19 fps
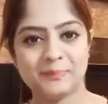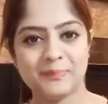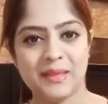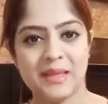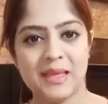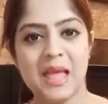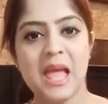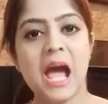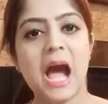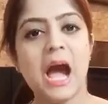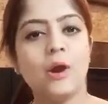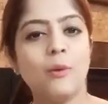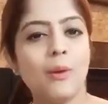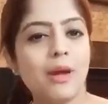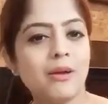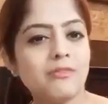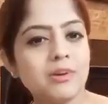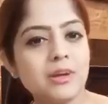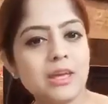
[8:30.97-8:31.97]
However,
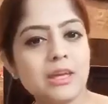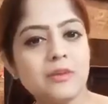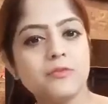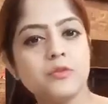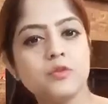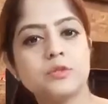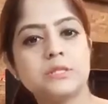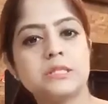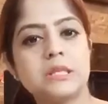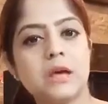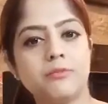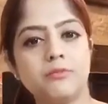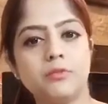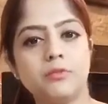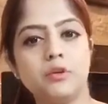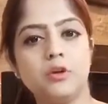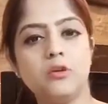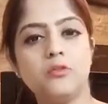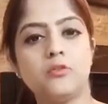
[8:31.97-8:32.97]
if you suffer
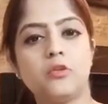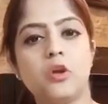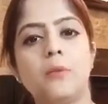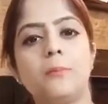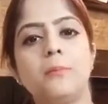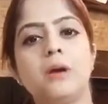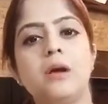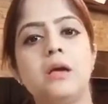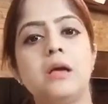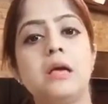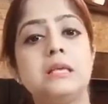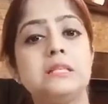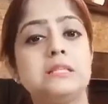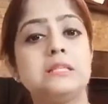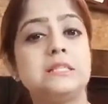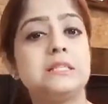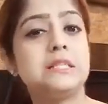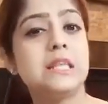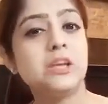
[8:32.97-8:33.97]
from
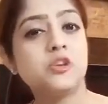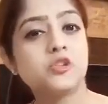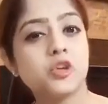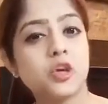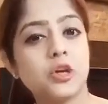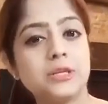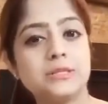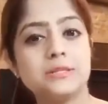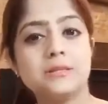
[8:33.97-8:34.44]
seizures,